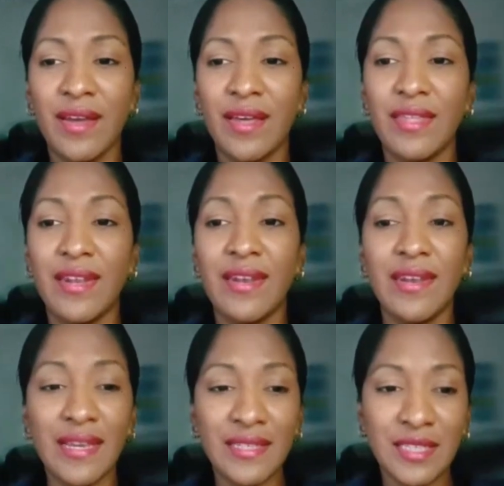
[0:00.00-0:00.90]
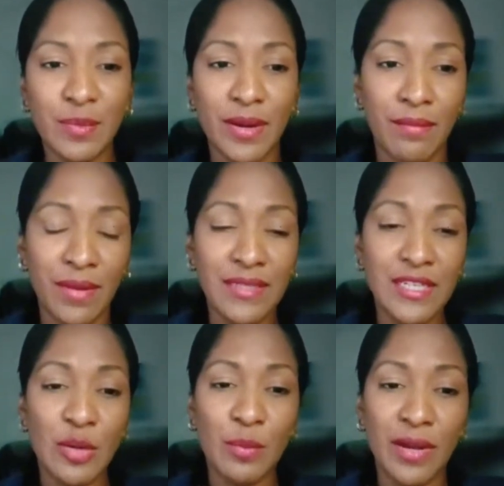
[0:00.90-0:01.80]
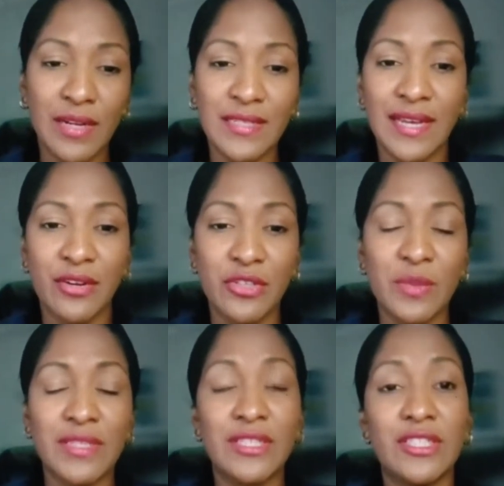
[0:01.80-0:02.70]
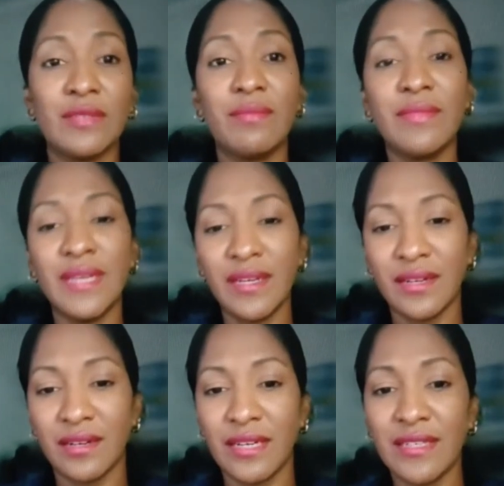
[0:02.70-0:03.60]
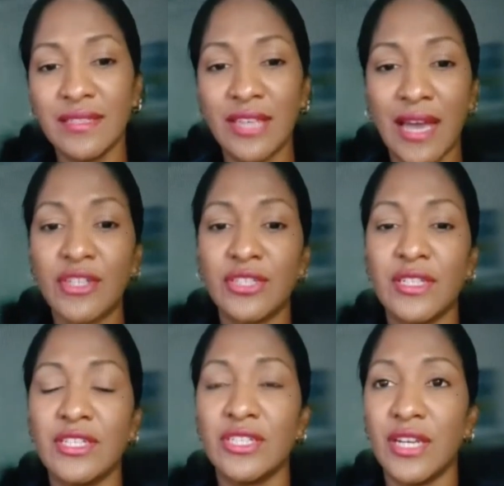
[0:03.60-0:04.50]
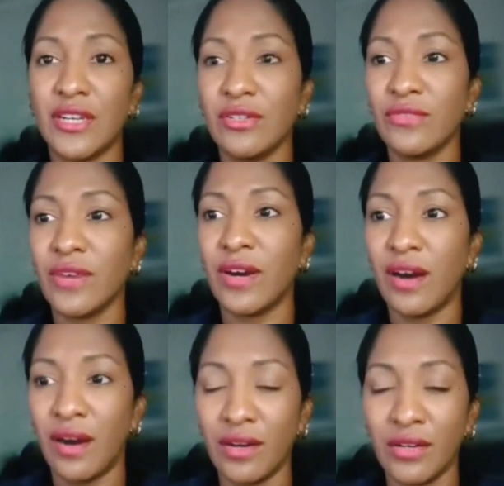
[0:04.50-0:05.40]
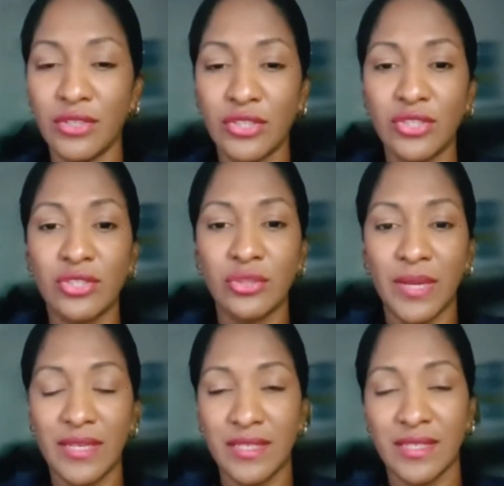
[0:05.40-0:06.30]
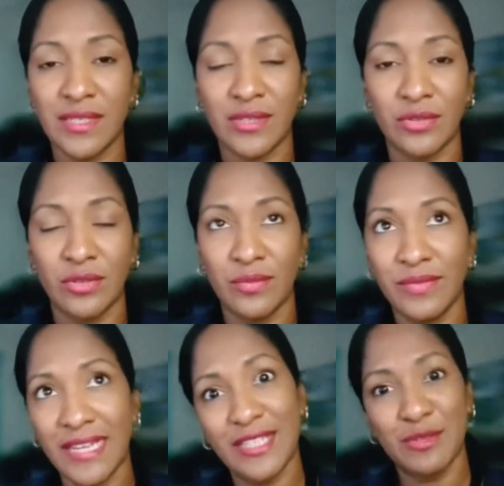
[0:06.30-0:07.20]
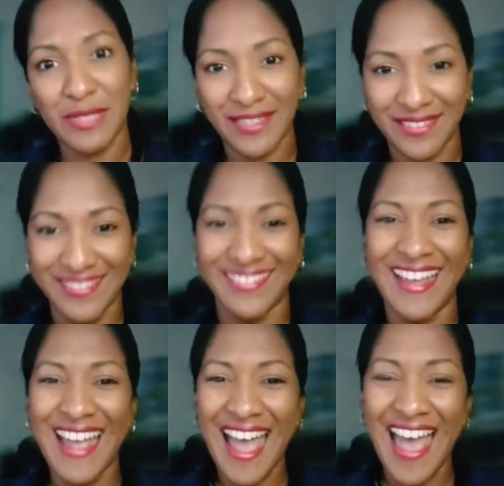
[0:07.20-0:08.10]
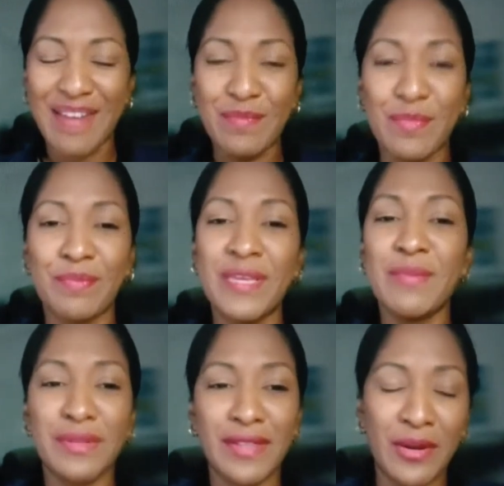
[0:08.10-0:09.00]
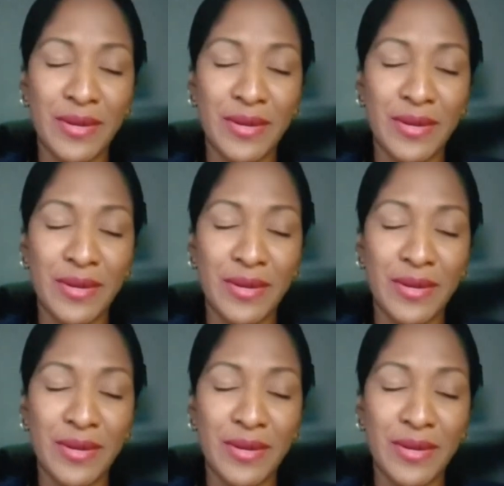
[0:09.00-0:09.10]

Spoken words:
The next monetary policy announcement in Jamaica is actually scheduled for August 20, so next week. And people are